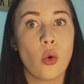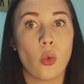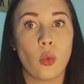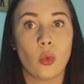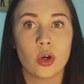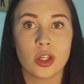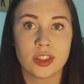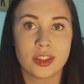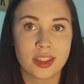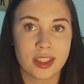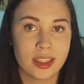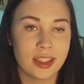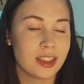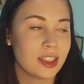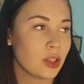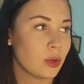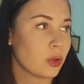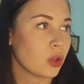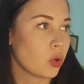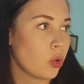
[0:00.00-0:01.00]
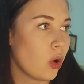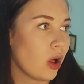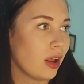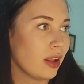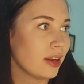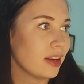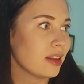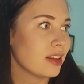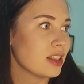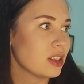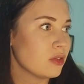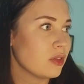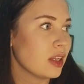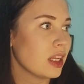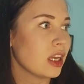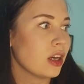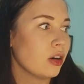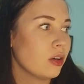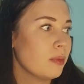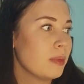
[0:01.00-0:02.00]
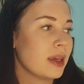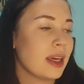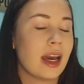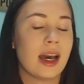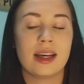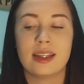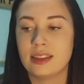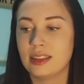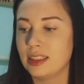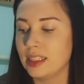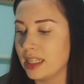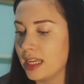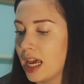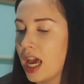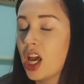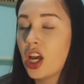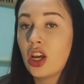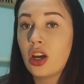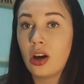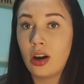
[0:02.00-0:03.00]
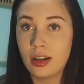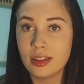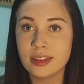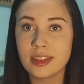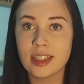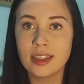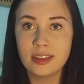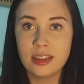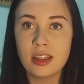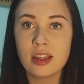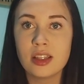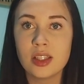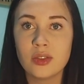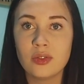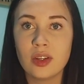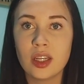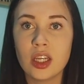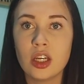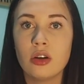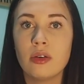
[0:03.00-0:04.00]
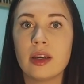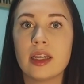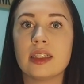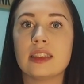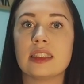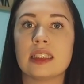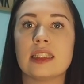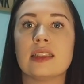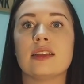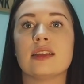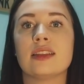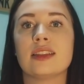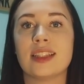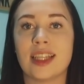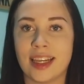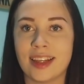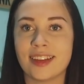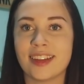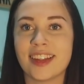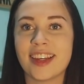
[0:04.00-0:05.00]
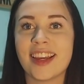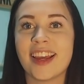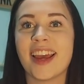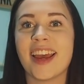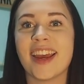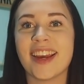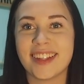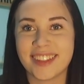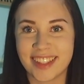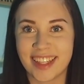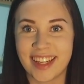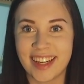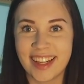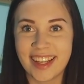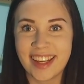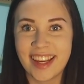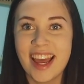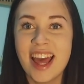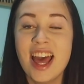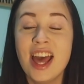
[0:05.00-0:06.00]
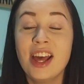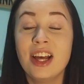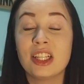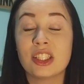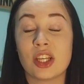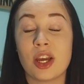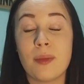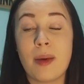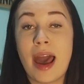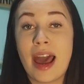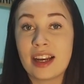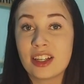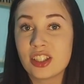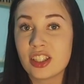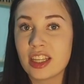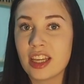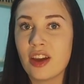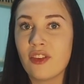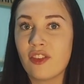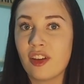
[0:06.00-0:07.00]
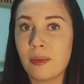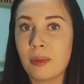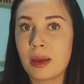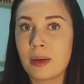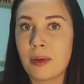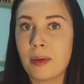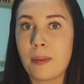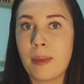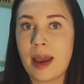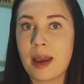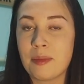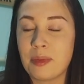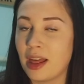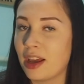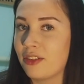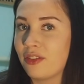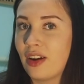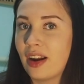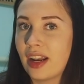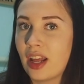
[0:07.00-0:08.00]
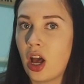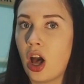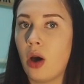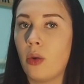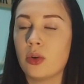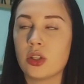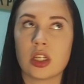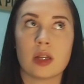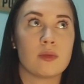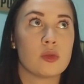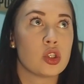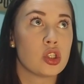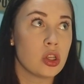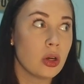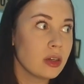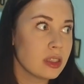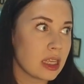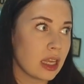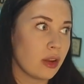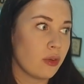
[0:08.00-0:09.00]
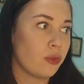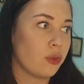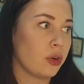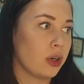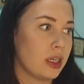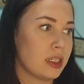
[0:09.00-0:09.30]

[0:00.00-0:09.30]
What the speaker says: We're just gonna deal with the quality of this video because the content of this video is insanely exciting. So I'm actually filming my Black Friday haul, which I'm so excited for.